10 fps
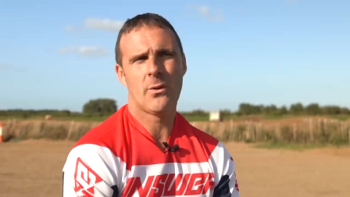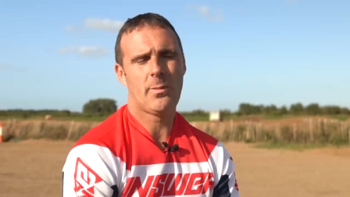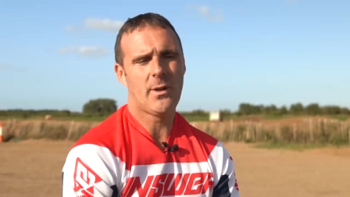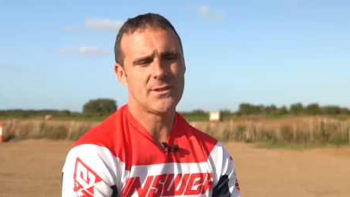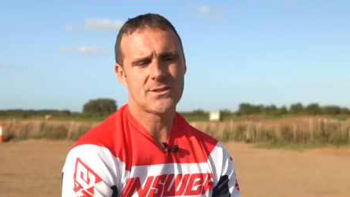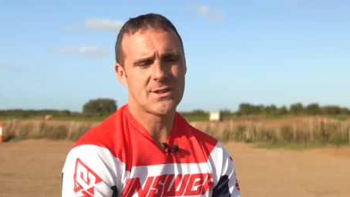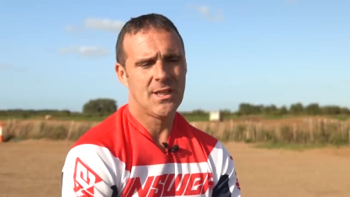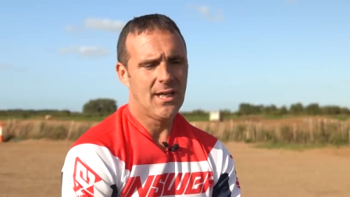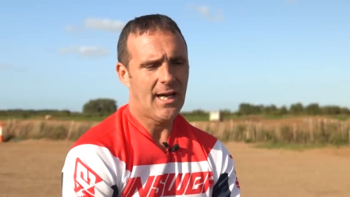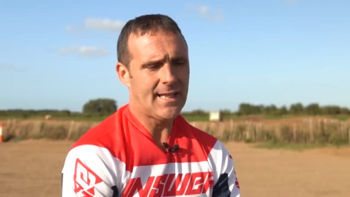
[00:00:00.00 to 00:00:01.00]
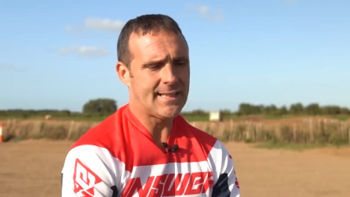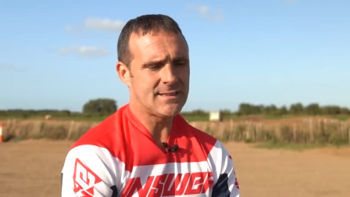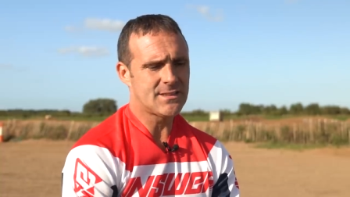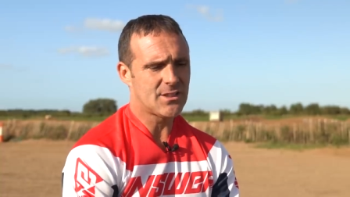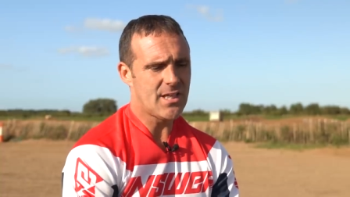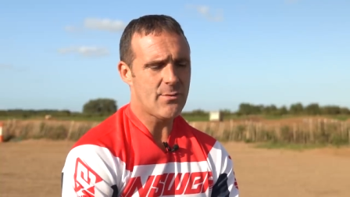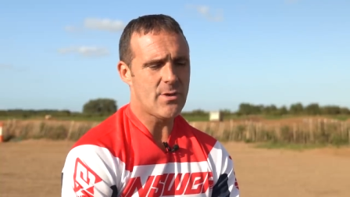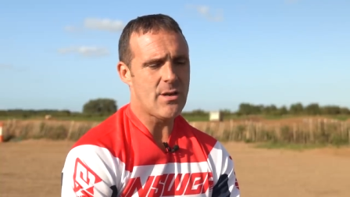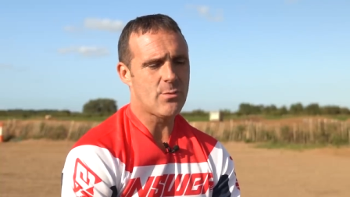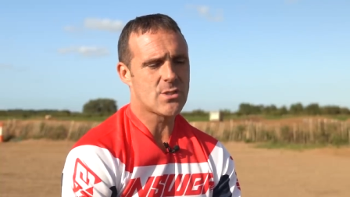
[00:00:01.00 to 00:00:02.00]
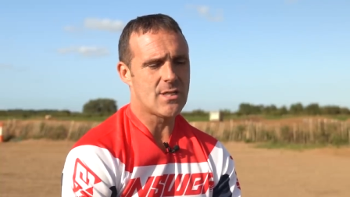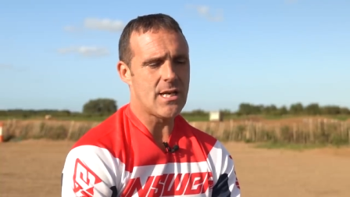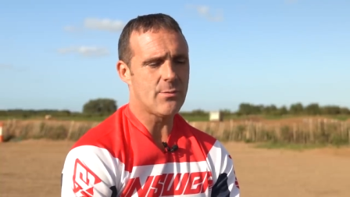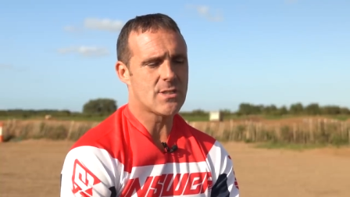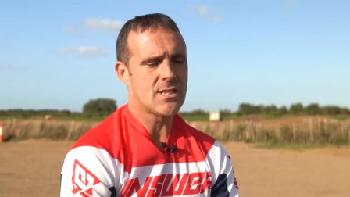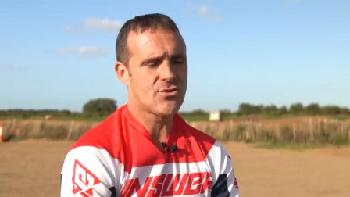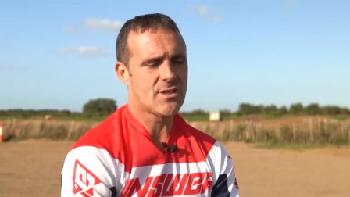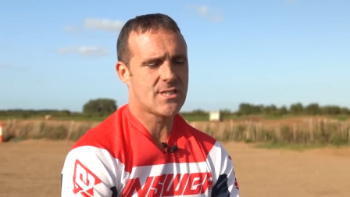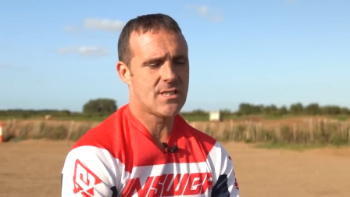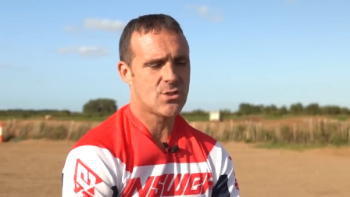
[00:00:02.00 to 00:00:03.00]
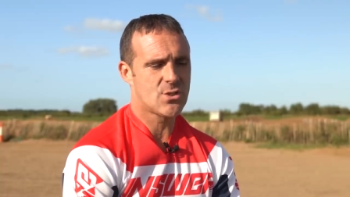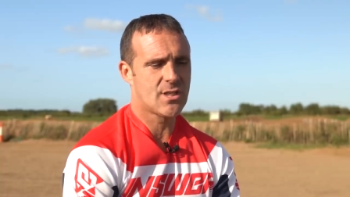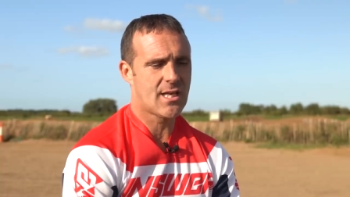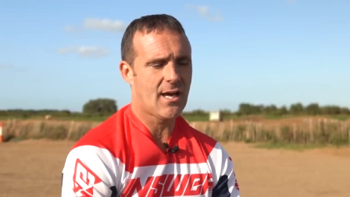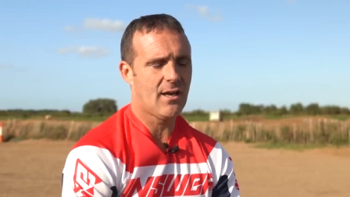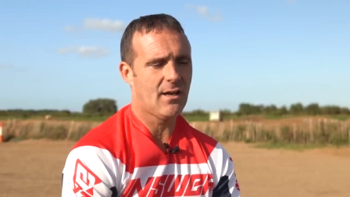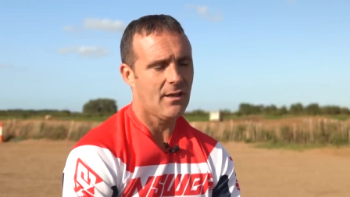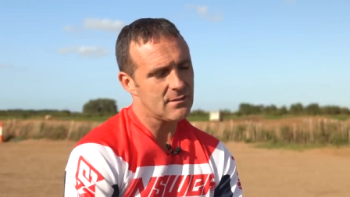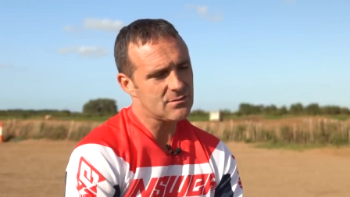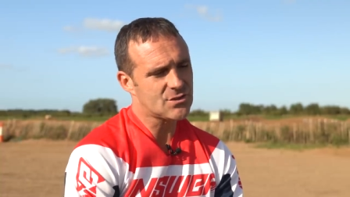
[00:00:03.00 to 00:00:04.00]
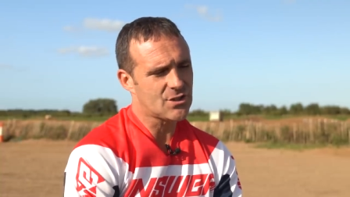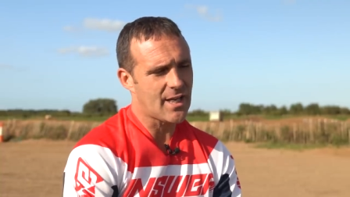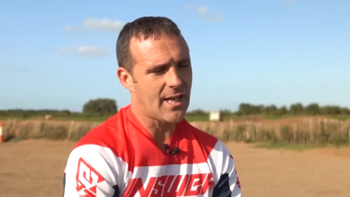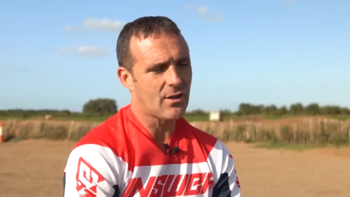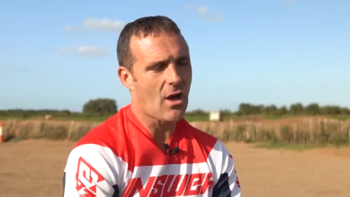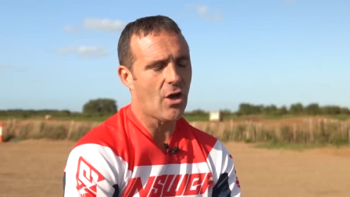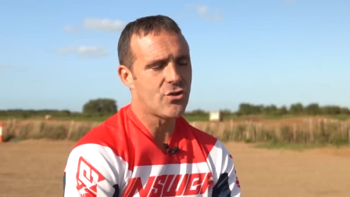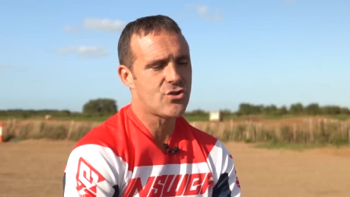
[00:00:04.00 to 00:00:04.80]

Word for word: the bikes, and it, it was it was interesting just to get a to get a, a,